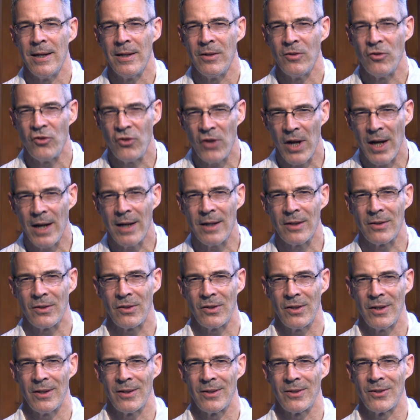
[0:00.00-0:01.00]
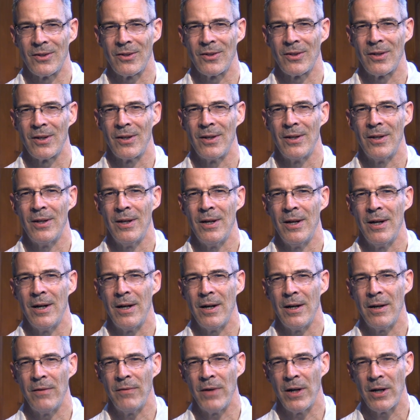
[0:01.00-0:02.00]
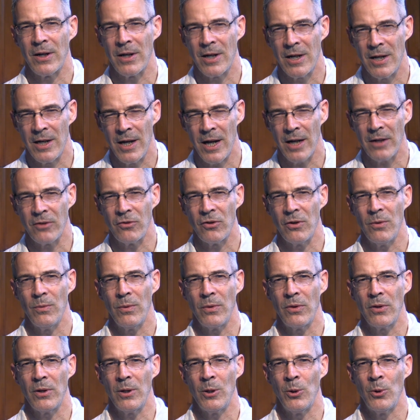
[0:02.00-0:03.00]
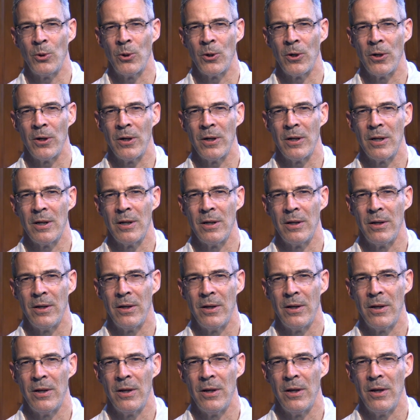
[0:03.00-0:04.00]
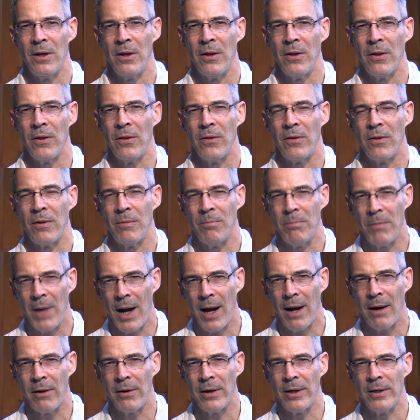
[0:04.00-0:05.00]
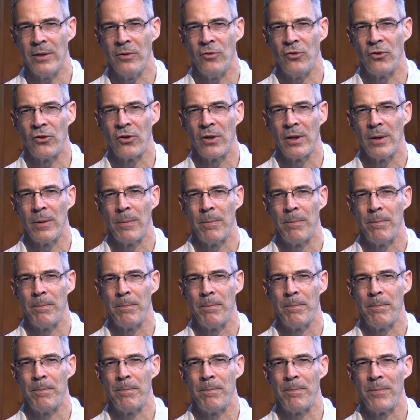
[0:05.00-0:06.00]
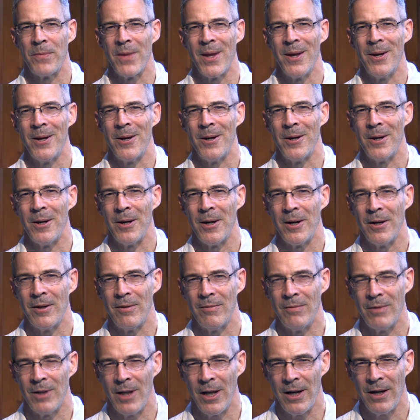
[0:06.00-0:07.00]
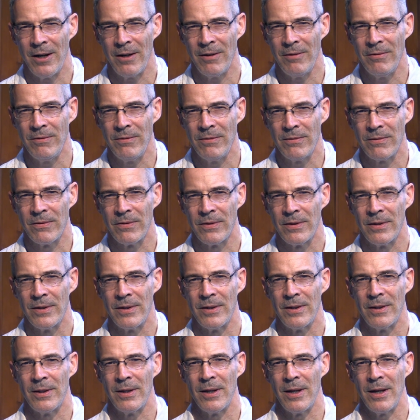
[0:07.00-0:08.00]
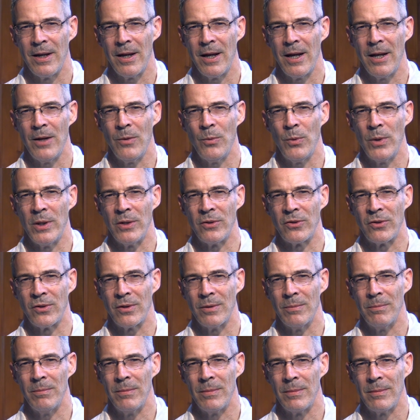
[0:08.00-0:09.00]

genesis of our connection with the Lord the marriage of love and wisdom,